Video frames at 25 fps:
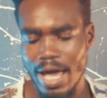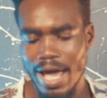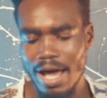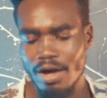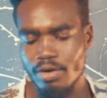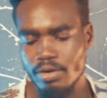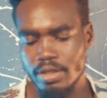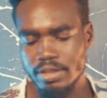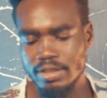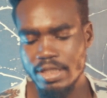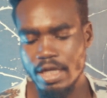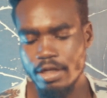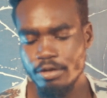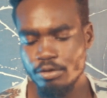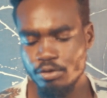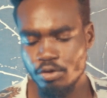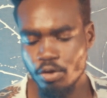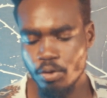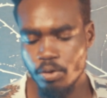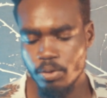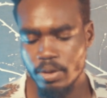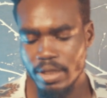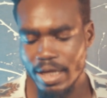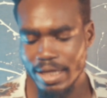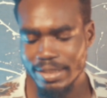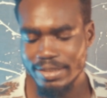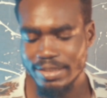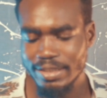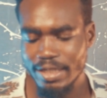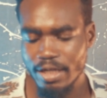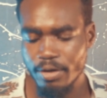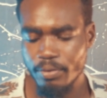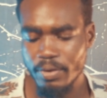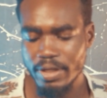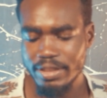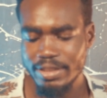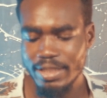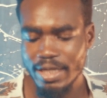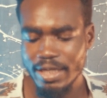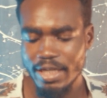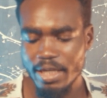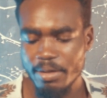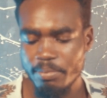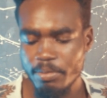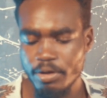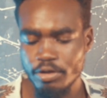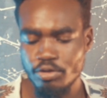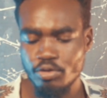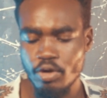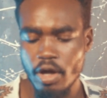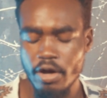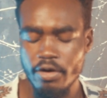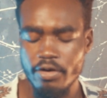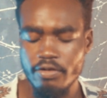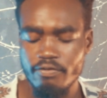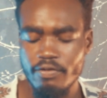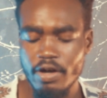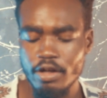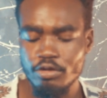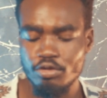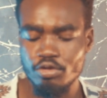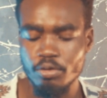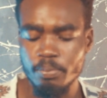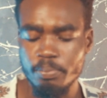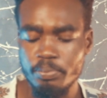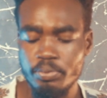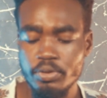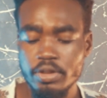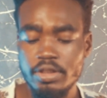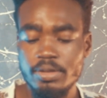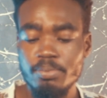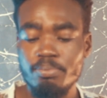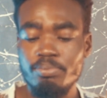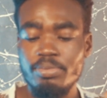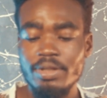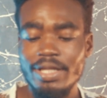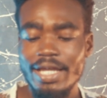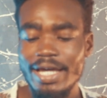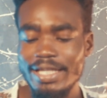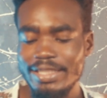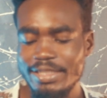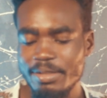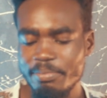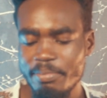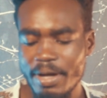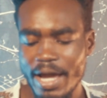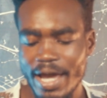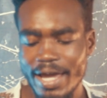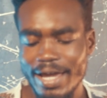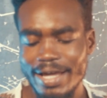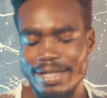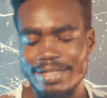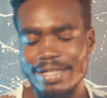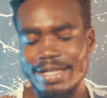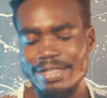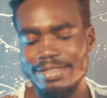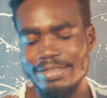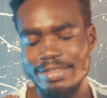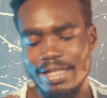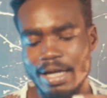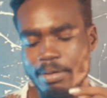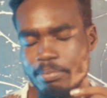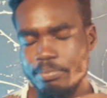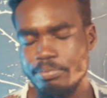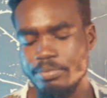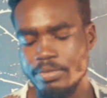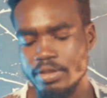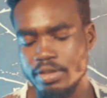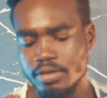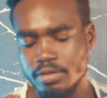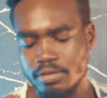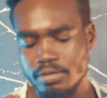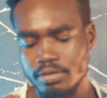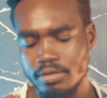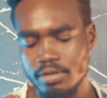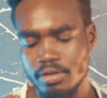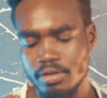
I was then told that they were taking me to a river to put bullets in my head and dump me.